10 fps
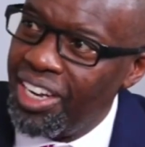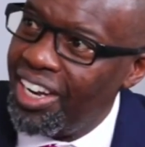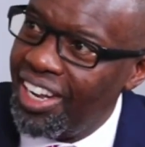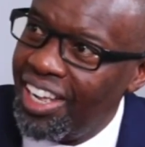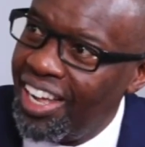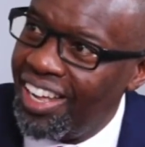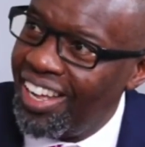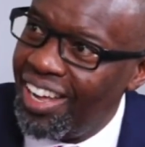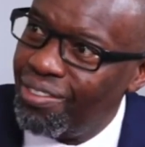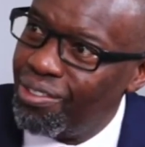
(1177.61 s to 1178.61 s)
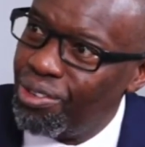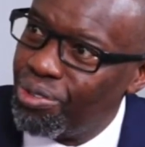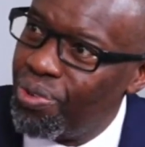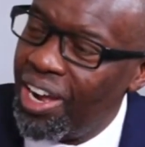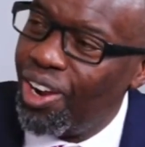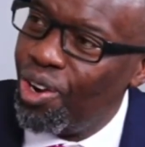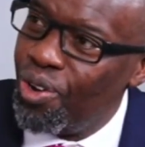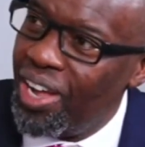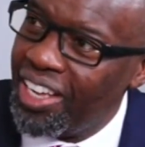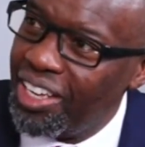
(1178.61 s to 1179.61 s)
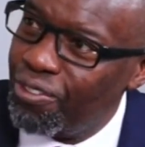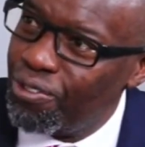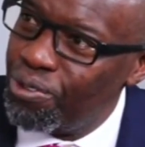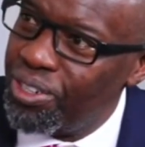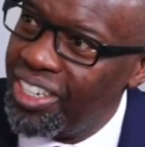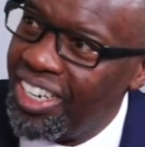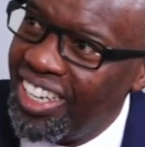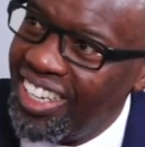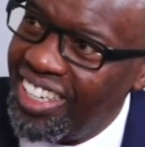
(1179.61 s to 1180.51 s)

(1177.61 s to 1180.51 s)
really have got one low-hanging fruit